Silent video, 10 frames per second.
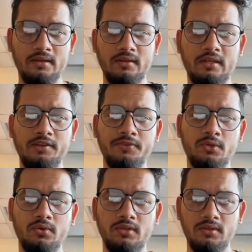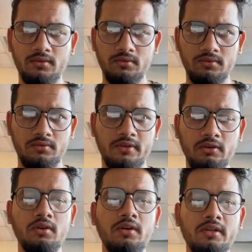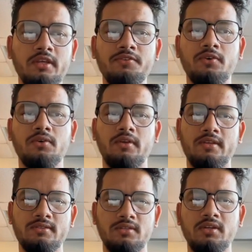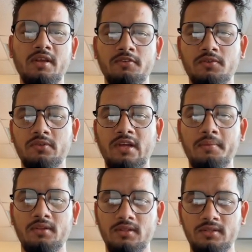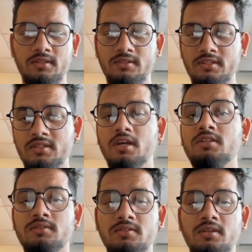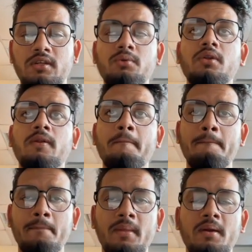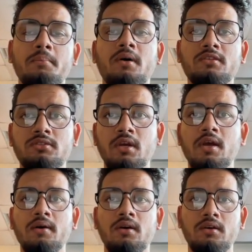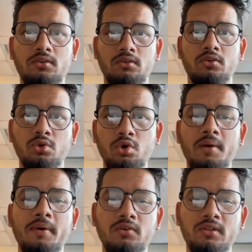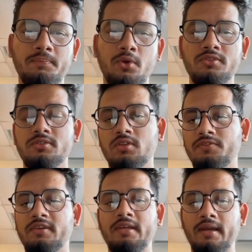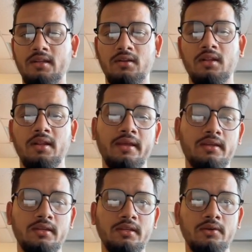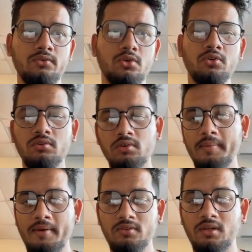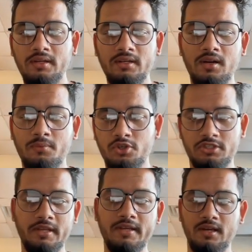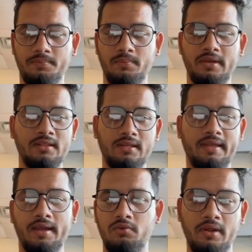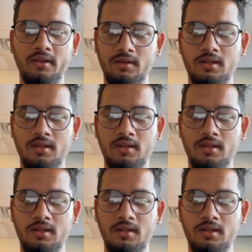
if you regularly give a certain amount of time in these discussions, then you will much know about the process of the Kaggle. Like you don't know about the leaderboard shakeup in the Kaggle, right?